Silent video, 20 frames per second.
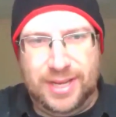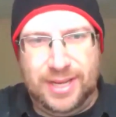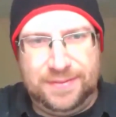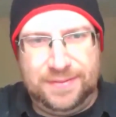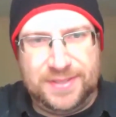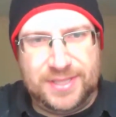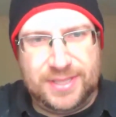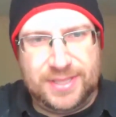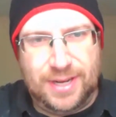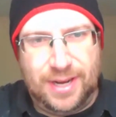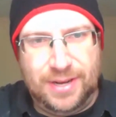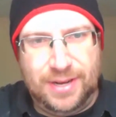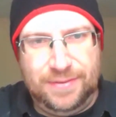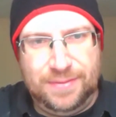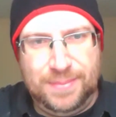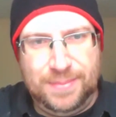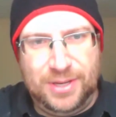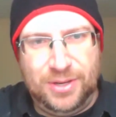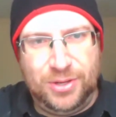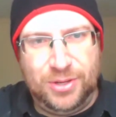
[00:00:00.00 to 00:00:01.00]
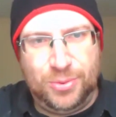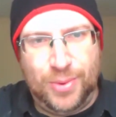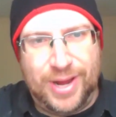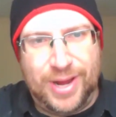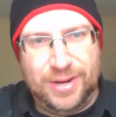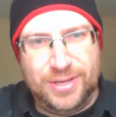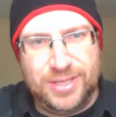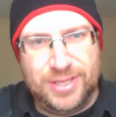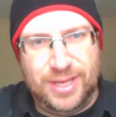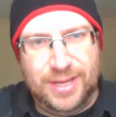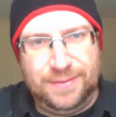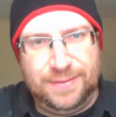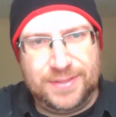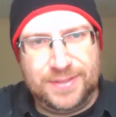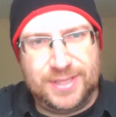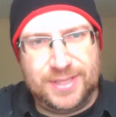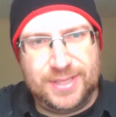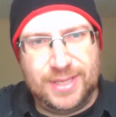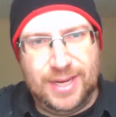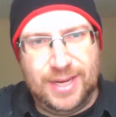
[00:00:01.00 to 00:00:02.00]
lift. Are you familiar with writers lift?
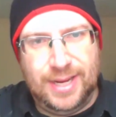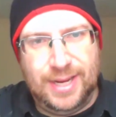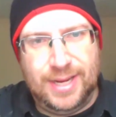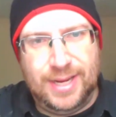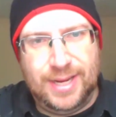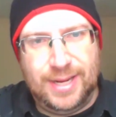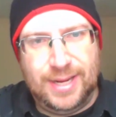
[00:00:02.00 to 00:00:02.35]
No, uh,